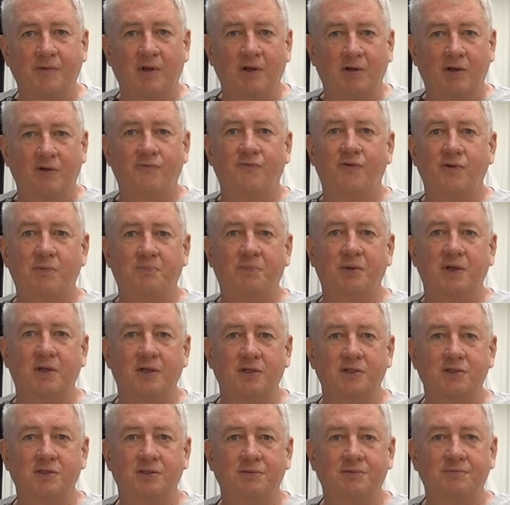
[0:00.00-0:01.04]
Look for the
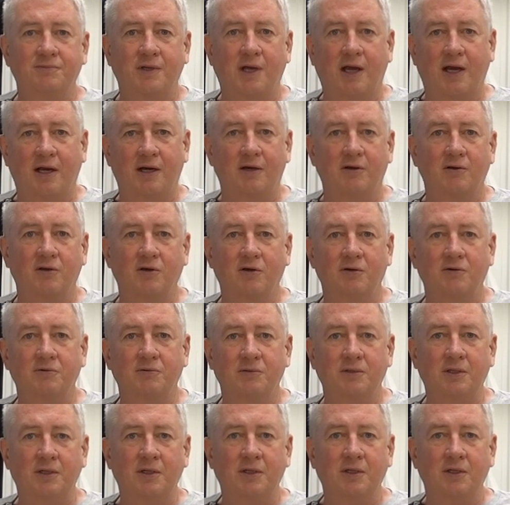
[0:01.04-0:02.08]
pitch, high or low.
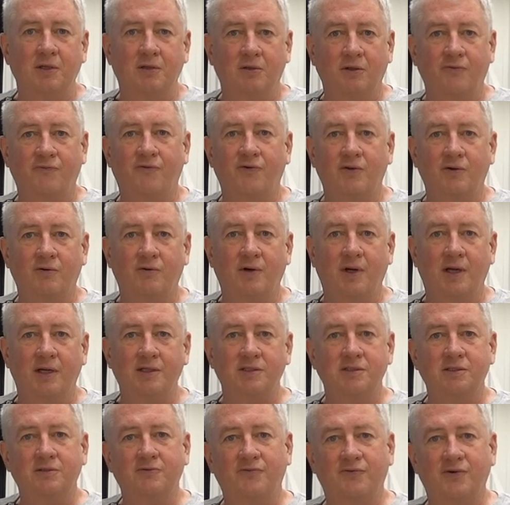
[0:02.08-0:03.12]
Look for the
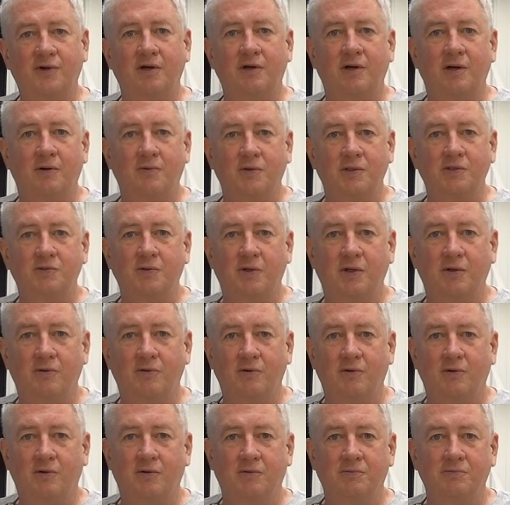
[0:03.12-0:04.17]
horizon, figure out which way to
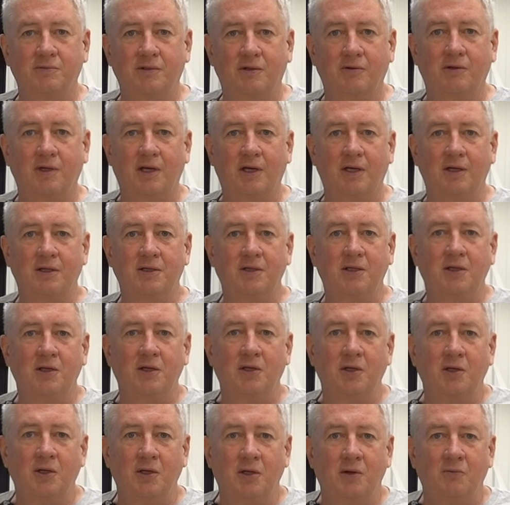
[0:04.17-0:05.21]
roll, okay?
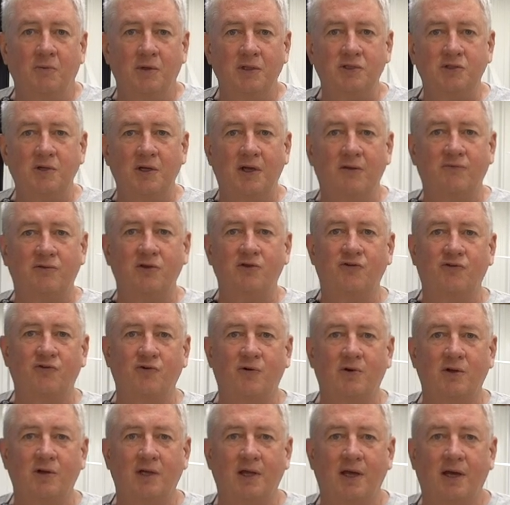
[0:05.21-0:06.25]
Once you have this
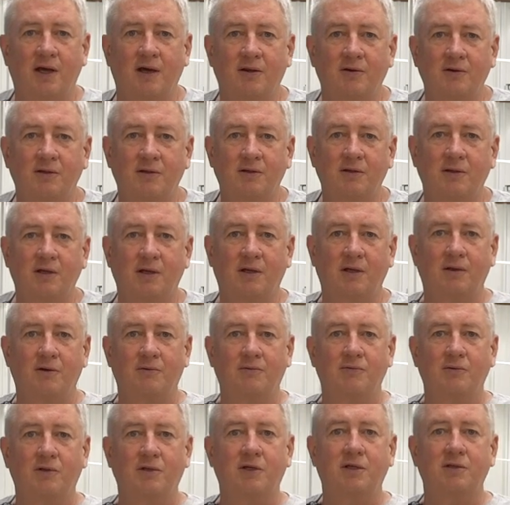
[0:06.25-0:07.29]
sorted out,
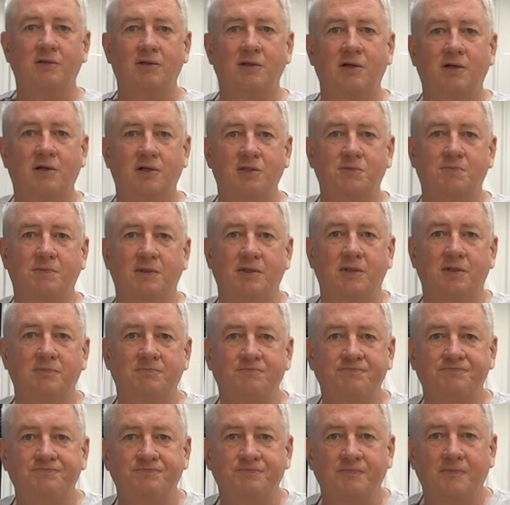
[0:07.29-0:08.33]
look at the airspeed.
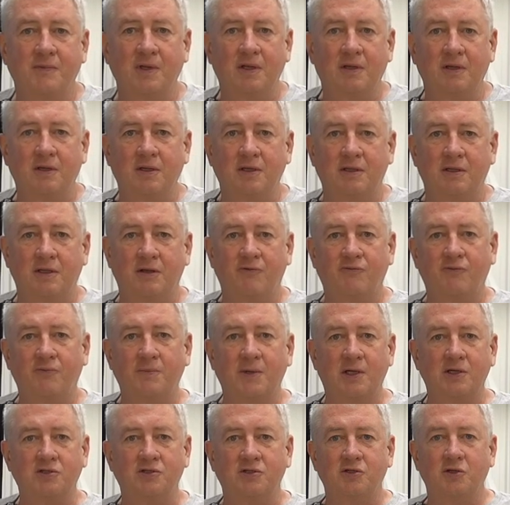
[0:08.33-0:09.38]
The
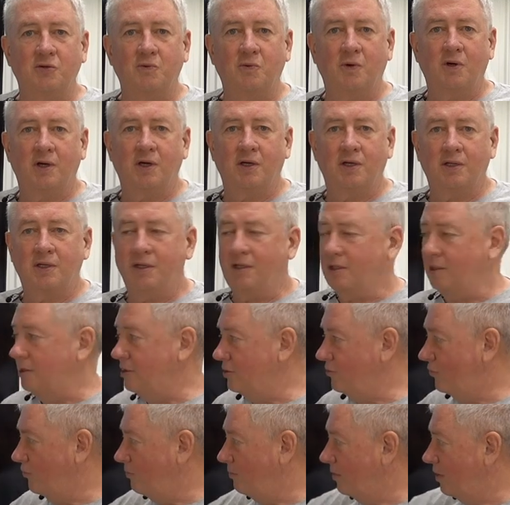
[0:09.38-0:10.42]
information you want
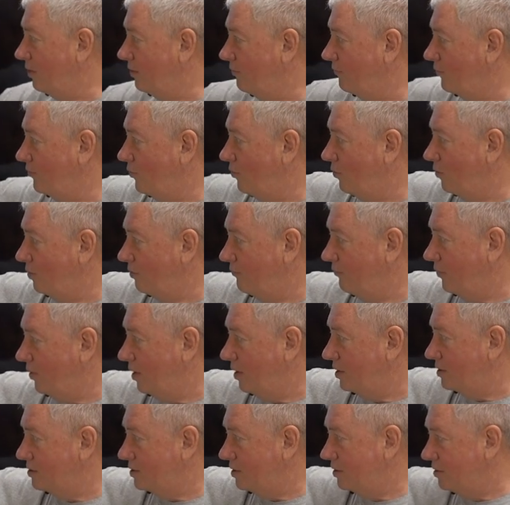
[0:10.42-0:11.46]
is above corner
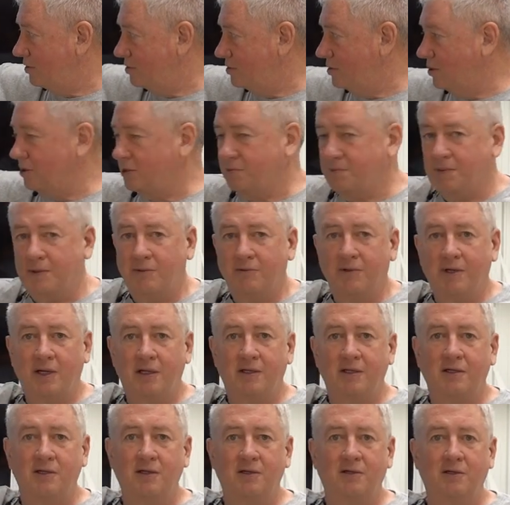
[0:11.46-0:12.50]
velocity. Here's the airspeed right
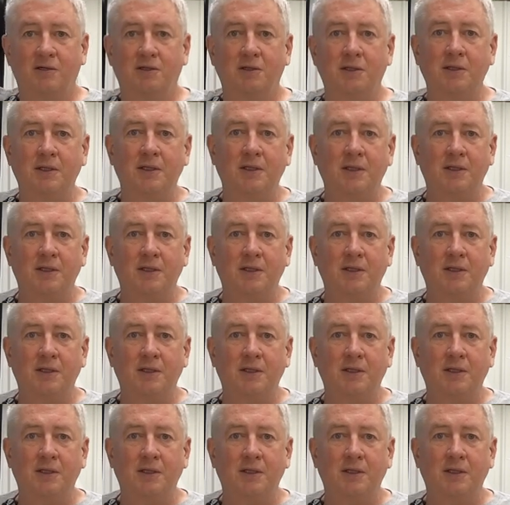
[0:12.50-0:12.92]
here.